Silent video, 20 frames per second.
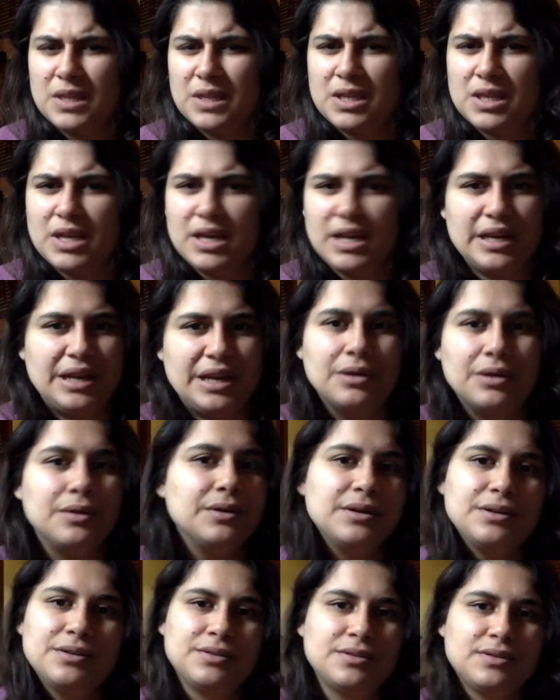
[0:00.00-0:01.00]
$90,
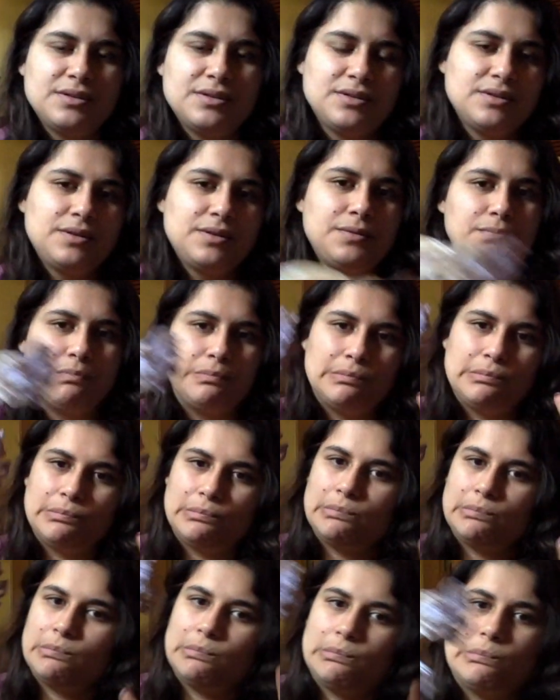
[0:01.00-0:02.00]
so
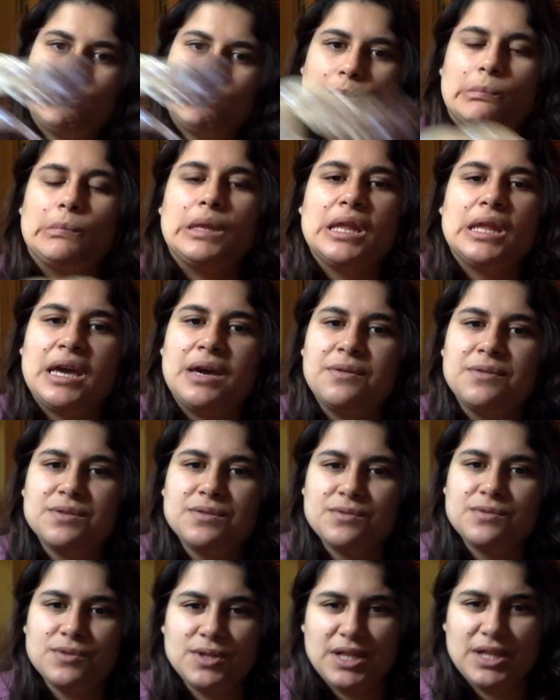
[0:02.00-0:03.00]
I was
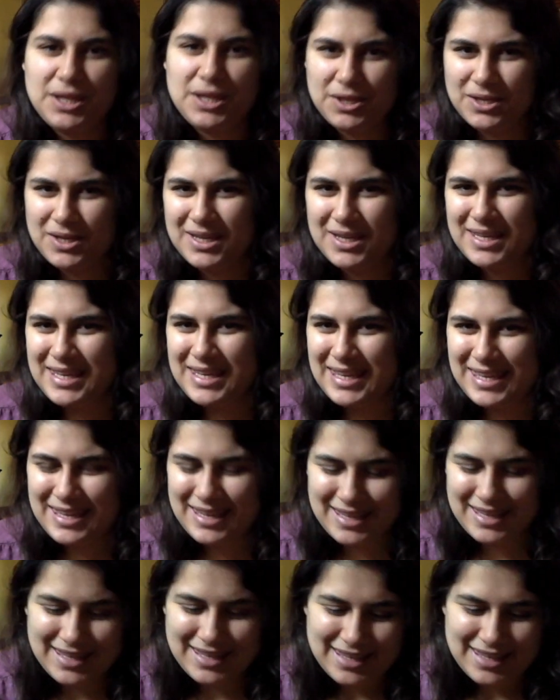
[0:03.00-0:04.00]
really lucky
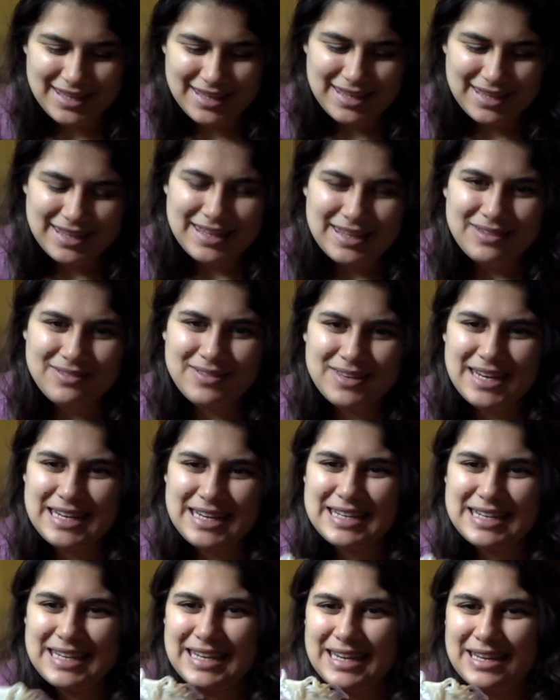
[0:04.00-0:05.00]
when I
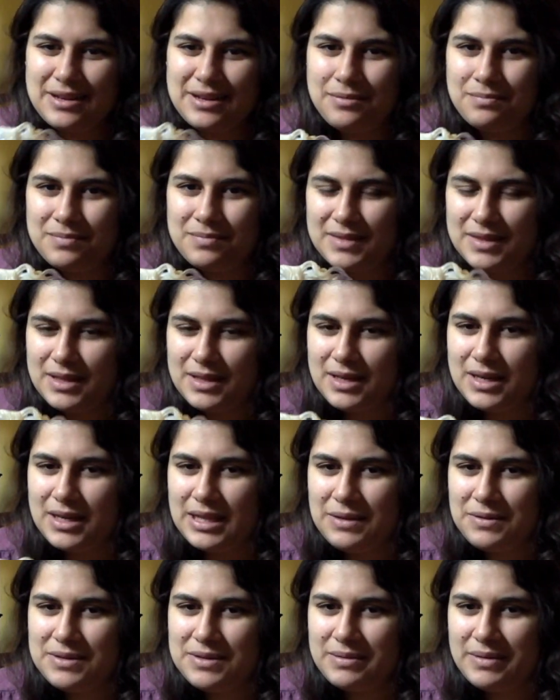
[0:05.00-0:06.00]
did get him.
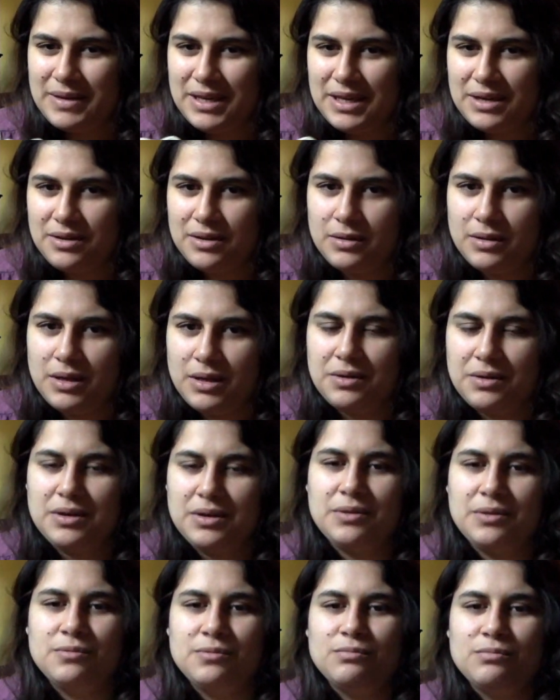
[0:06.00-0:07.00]
It was about a year
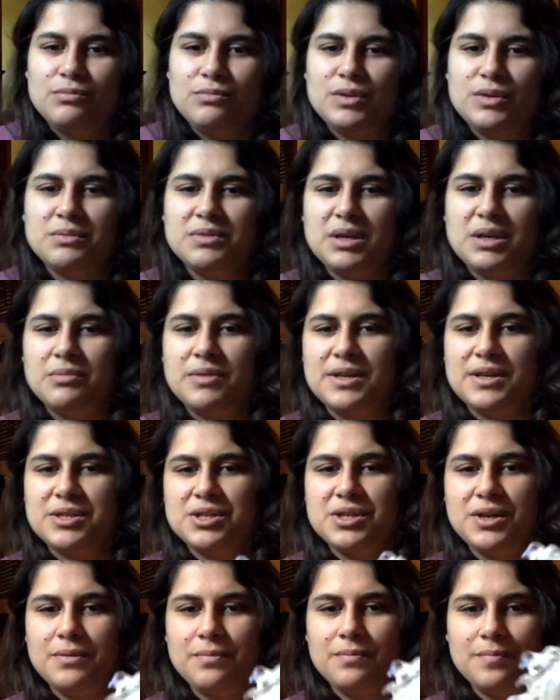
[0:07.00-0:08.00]
ago, sometime last
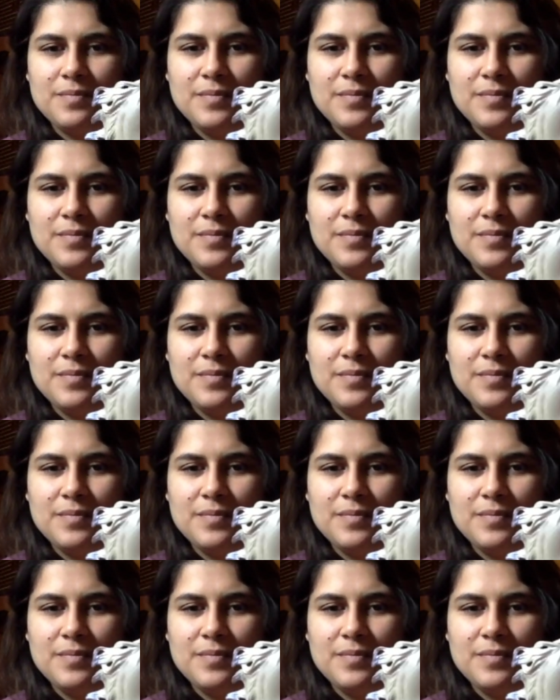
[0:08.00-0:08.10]
year.